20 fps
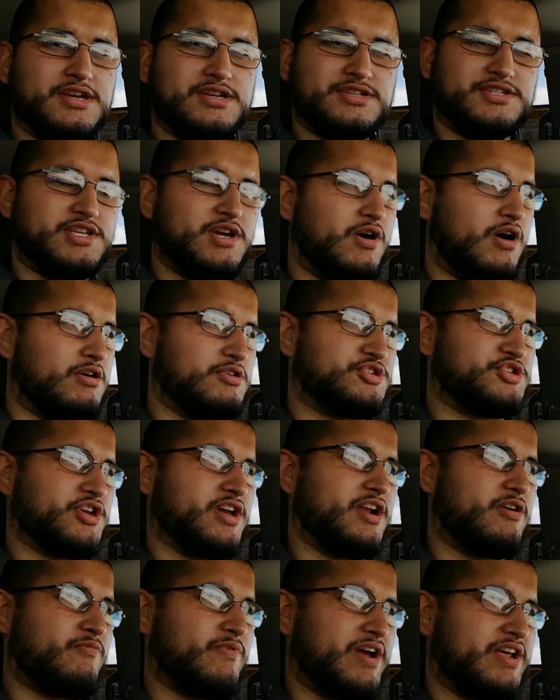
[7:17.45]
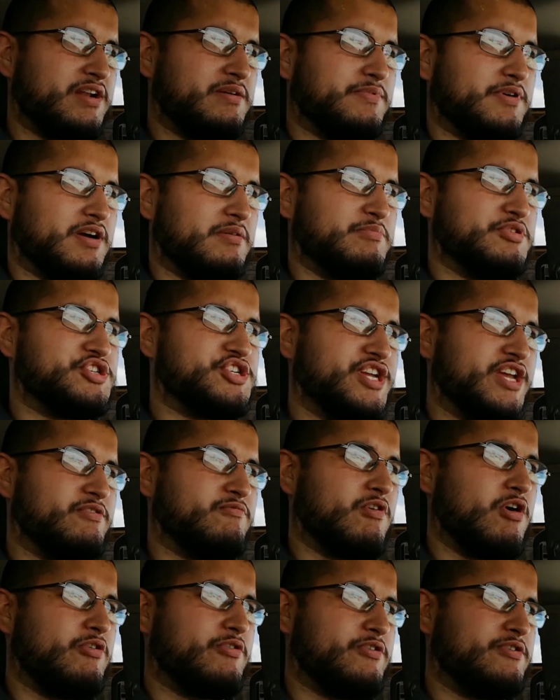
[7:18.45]
So I was trying to write up
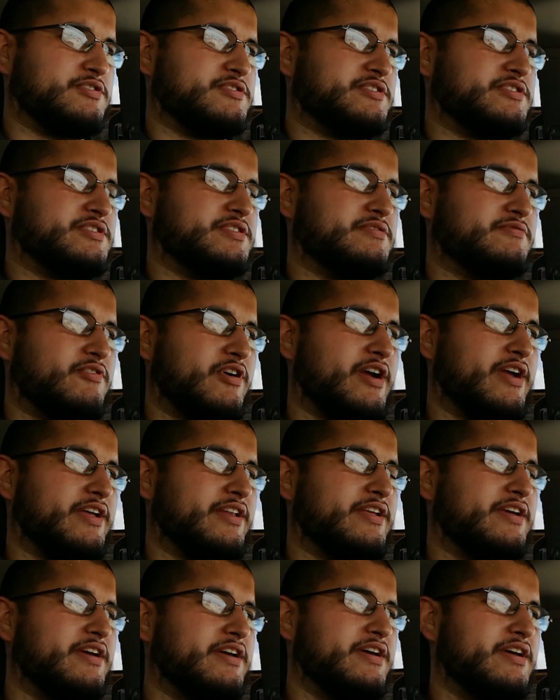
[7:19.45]
machine rotors, right?